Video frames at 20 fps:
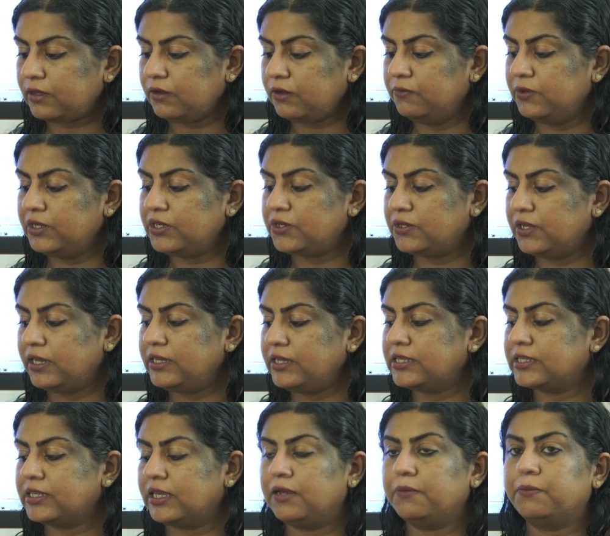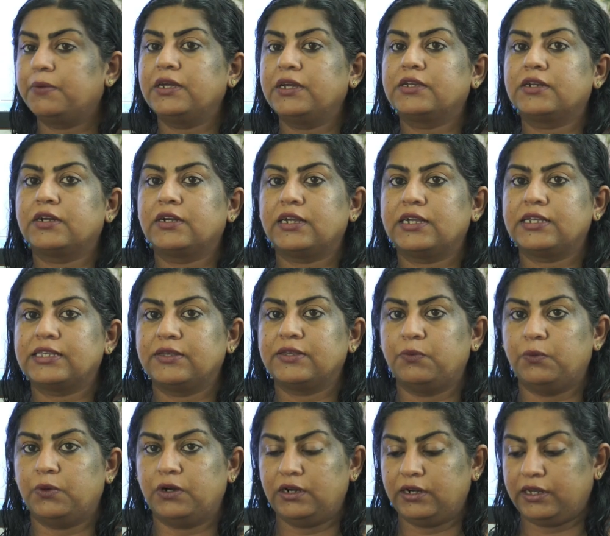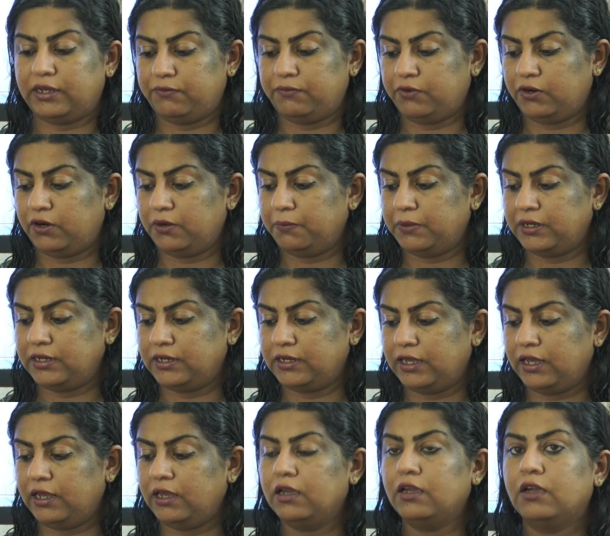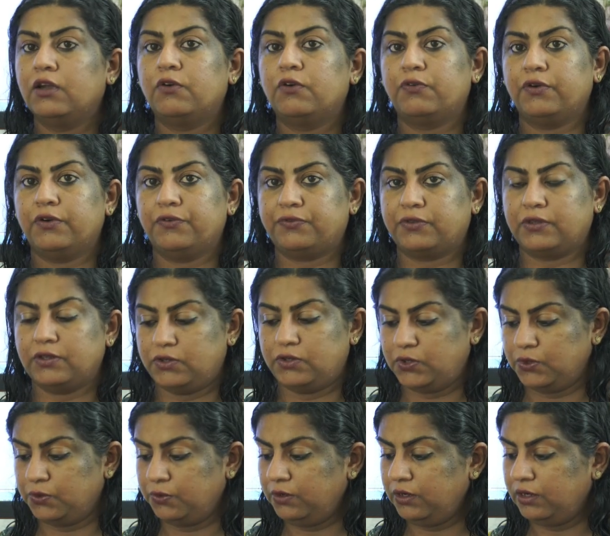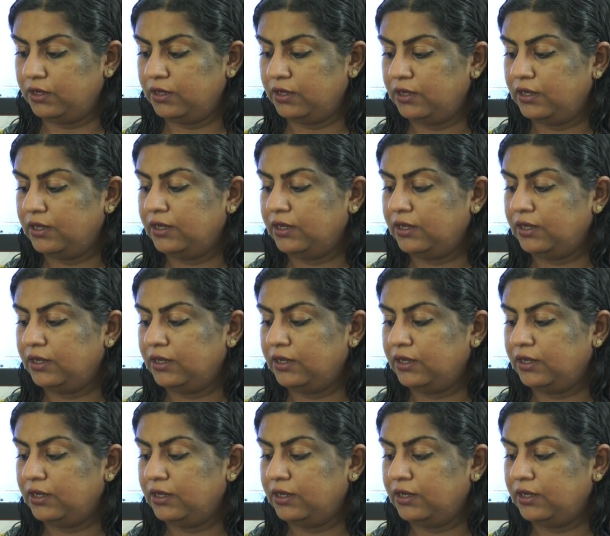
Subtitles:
Which day is celebrated as the World Environment Day? 5th June.